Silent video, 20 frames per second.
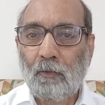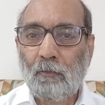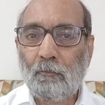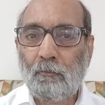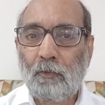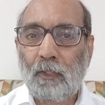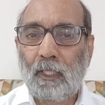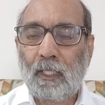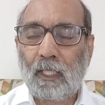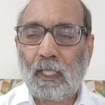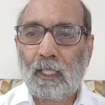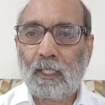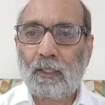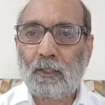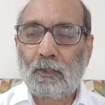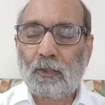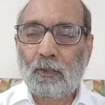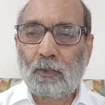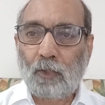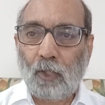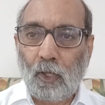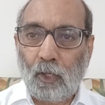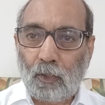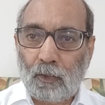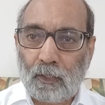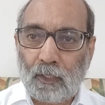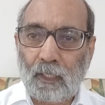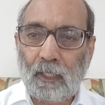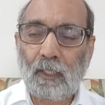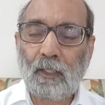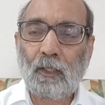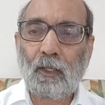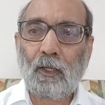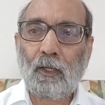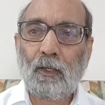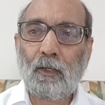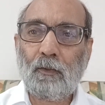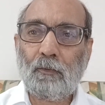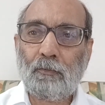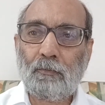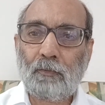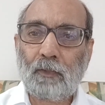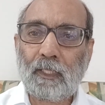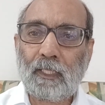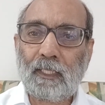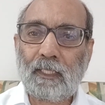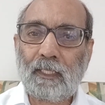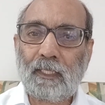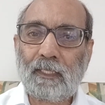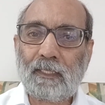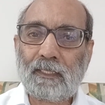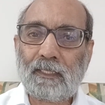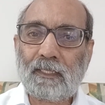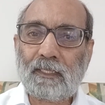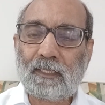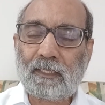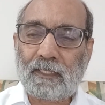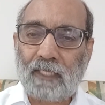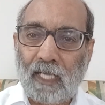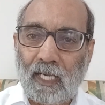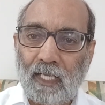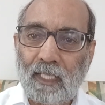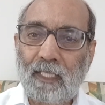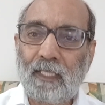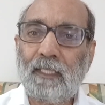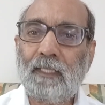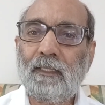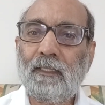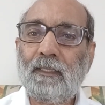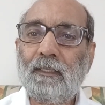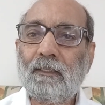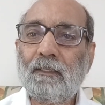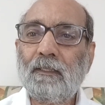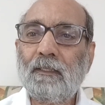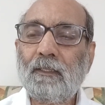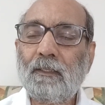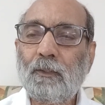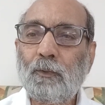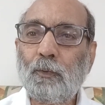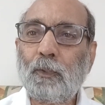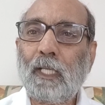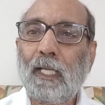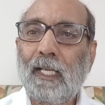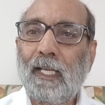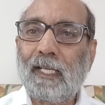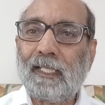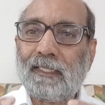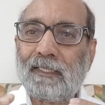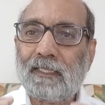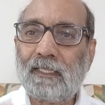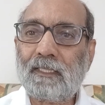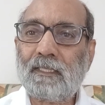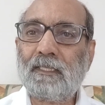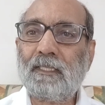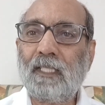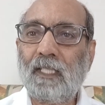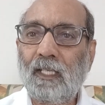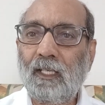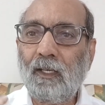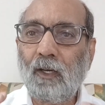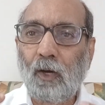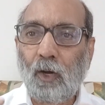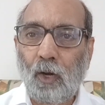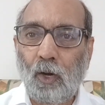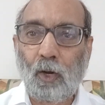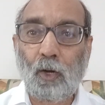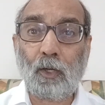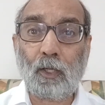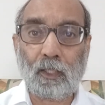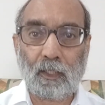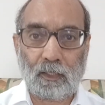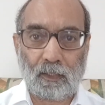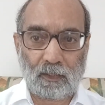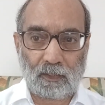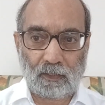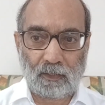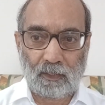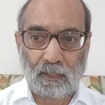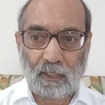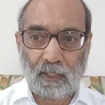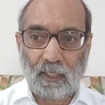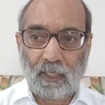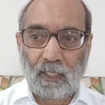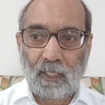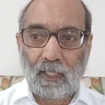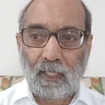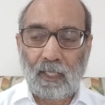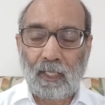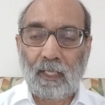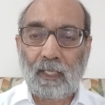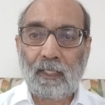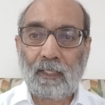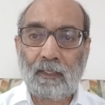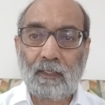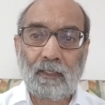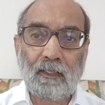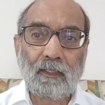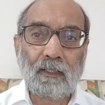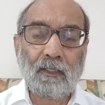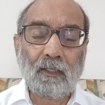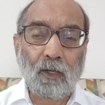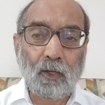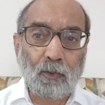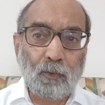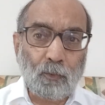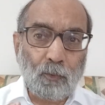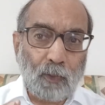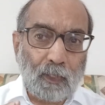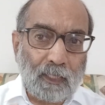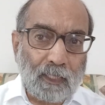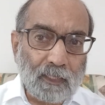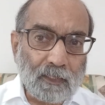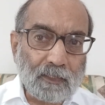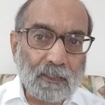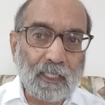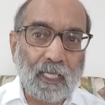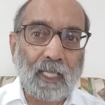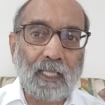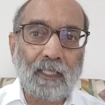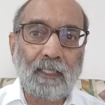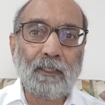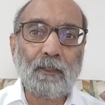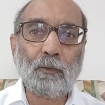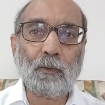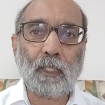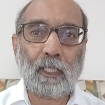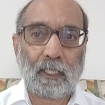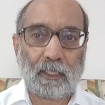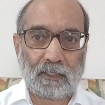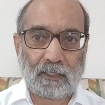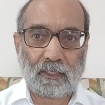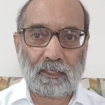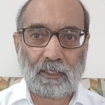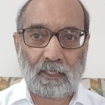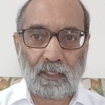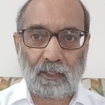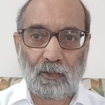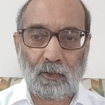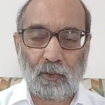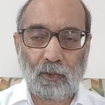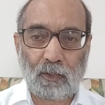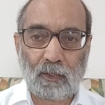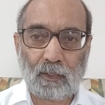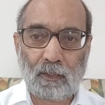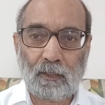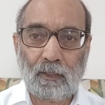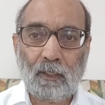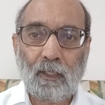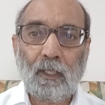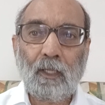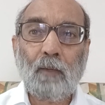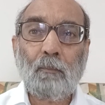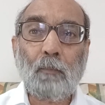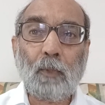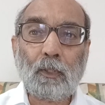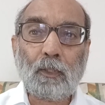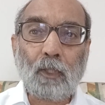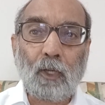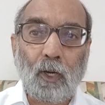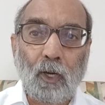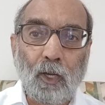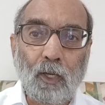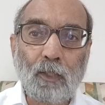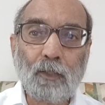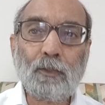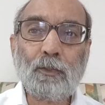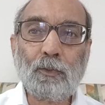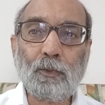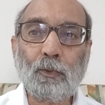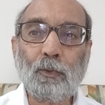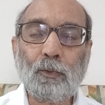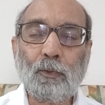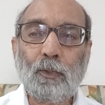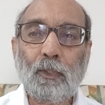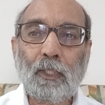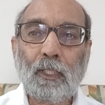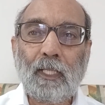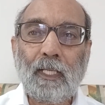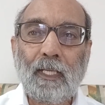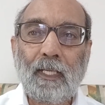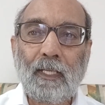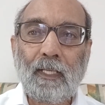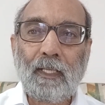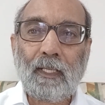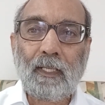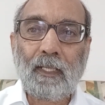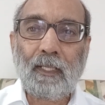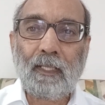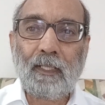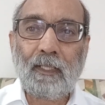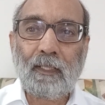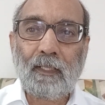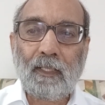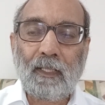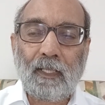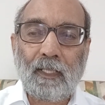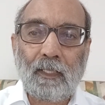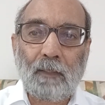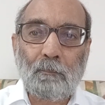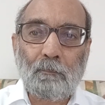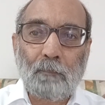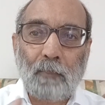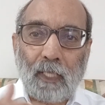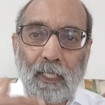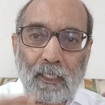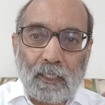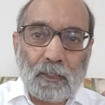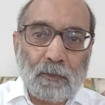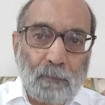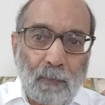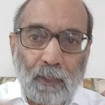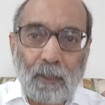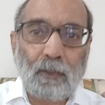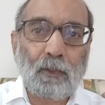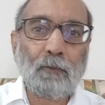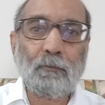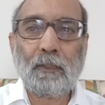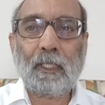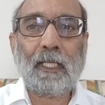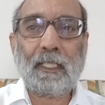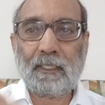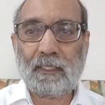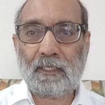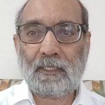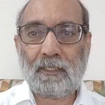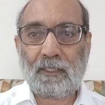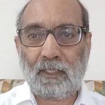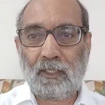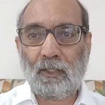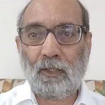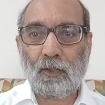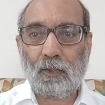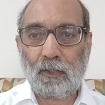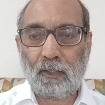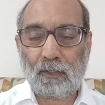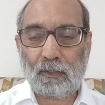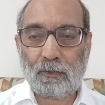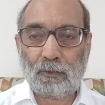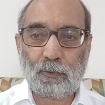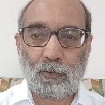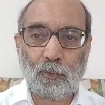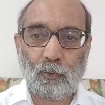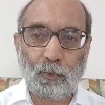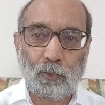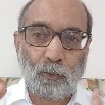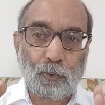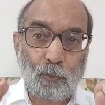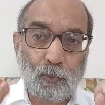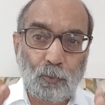we are talking of a challenge to the existing order. And not only a challenge to the existing order, but also a replacement of the existing order. So,